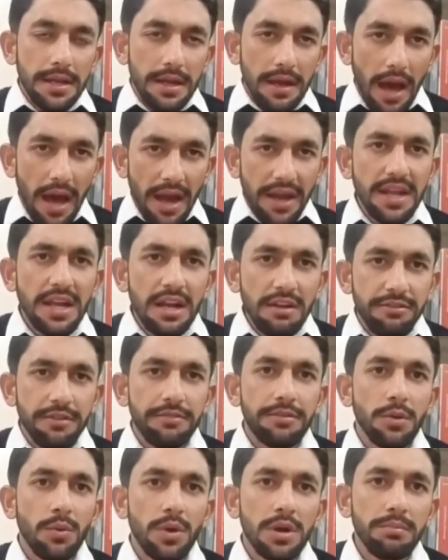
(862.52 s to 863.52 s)
Article
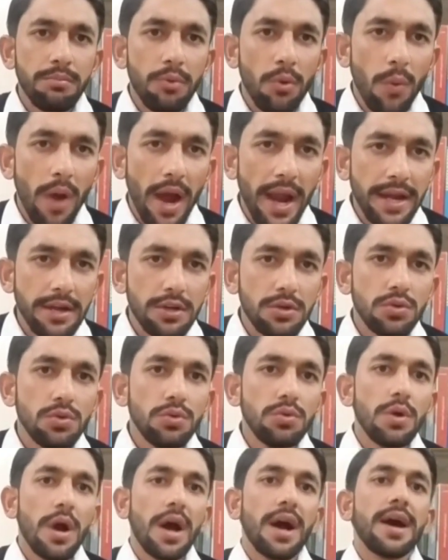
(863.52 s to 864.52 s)
51 provides
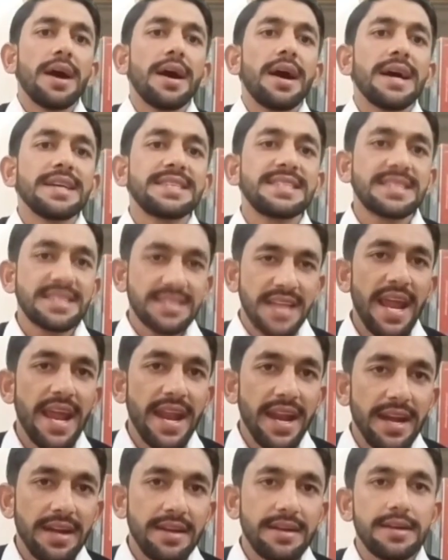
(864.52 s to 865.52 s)
to a
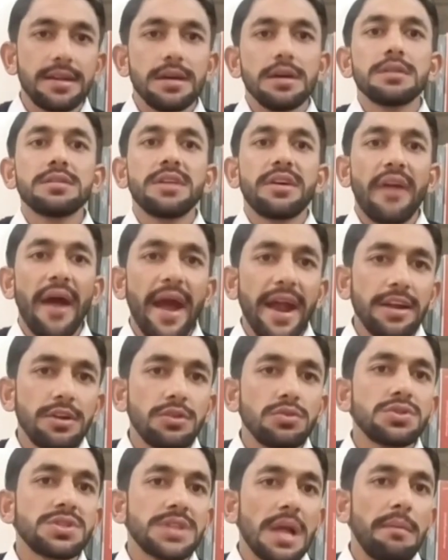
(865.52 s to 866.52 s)
state the right
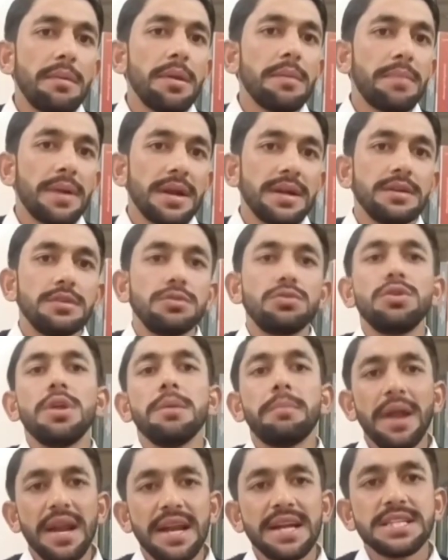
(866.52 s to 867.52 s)
to self-defend, to
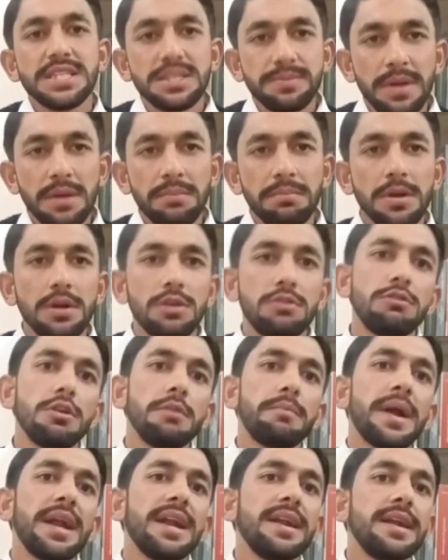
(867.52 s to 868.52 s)
defend its people, to
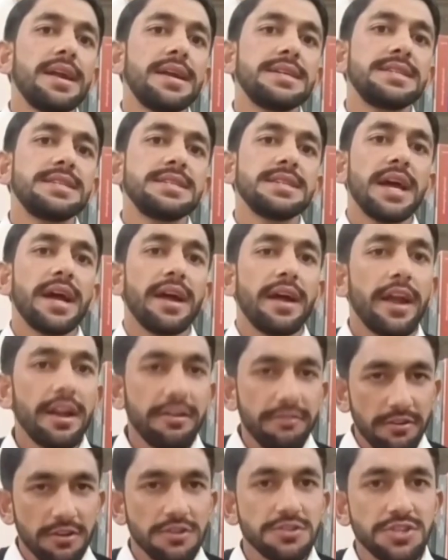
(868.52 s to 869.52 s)
defend its
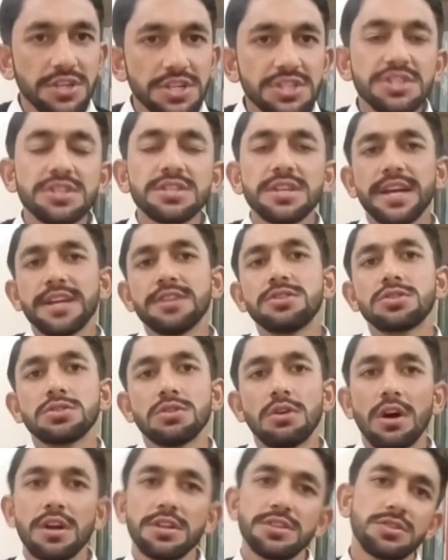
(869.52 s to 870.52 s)
infrastructures, and
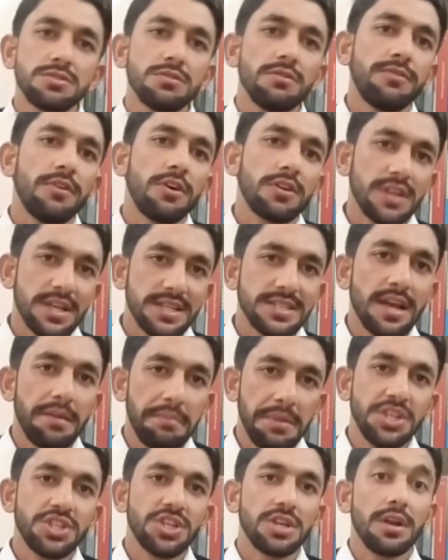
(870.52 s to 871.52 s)
so on and so forth, as I
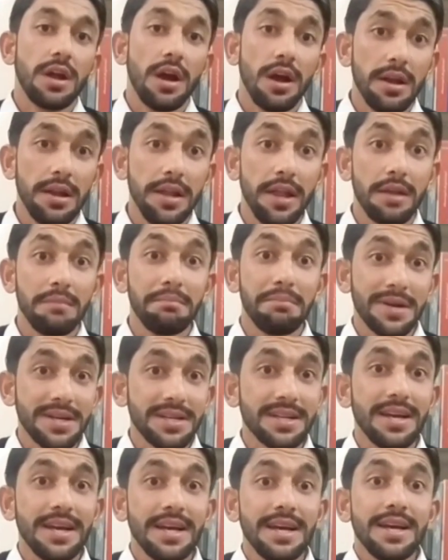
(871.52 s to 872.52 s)
mentioned earlier. But
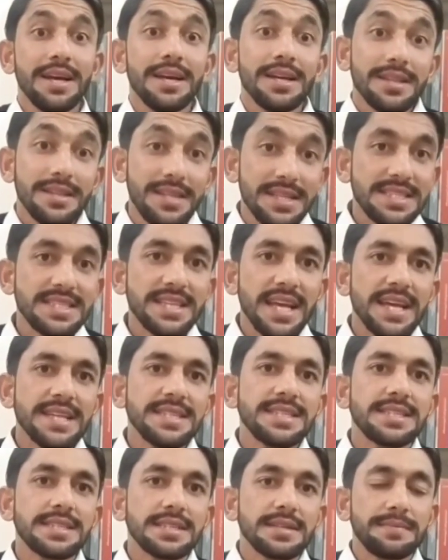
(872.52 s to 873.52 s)
this
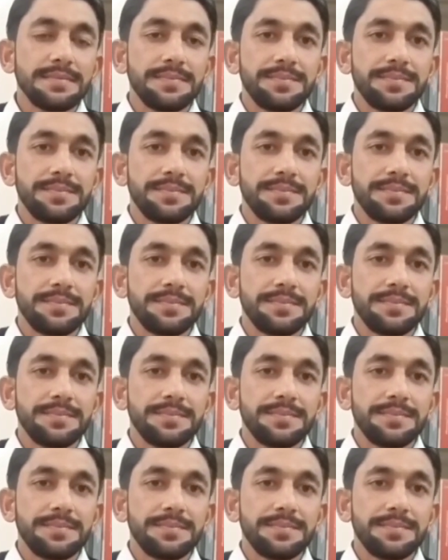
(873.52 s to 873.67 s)
case